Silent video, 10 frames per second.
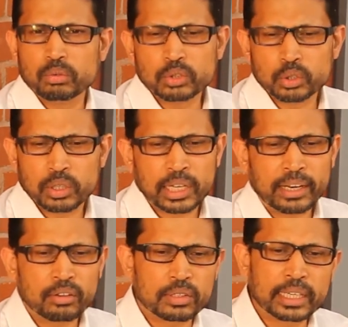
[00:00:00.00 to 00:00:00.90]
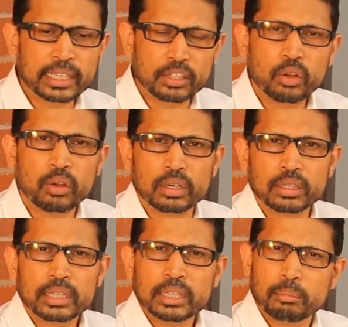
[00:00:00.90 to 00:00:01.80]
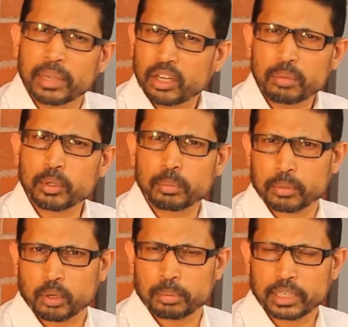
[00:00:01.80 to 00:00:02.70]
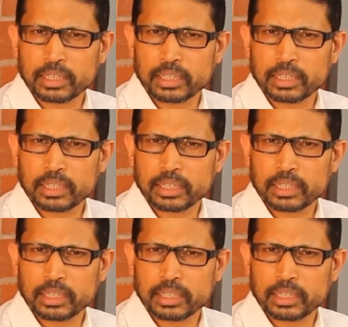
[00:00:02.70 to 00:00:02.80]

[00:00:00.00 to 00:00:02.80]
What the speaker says: you cannot drink at all, may not be appropriate.